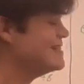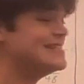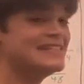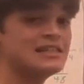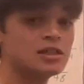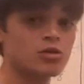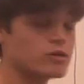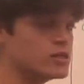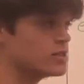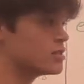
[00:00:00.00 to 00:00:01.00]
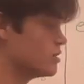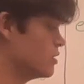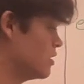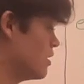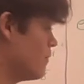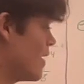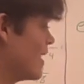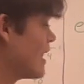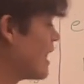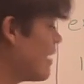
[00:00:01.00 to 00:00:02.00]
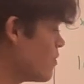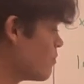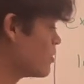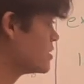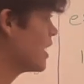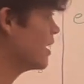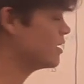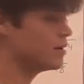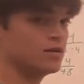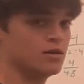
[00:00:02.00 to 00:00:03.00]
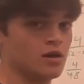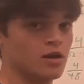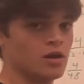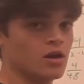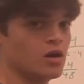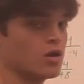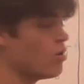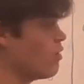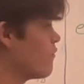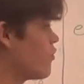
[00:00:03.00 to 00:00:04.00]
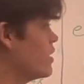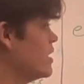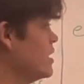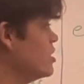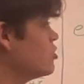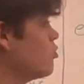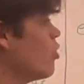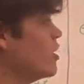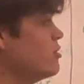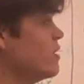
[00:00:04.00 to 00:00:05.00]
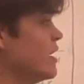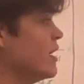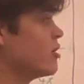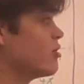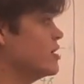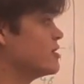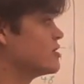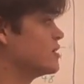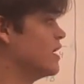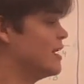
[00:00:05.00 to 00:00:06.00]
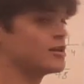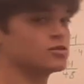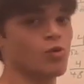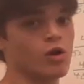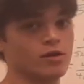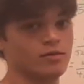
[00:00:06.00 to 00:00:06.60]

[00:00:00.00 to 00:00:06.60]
decrease by 11% for each 1 unit increase in X1.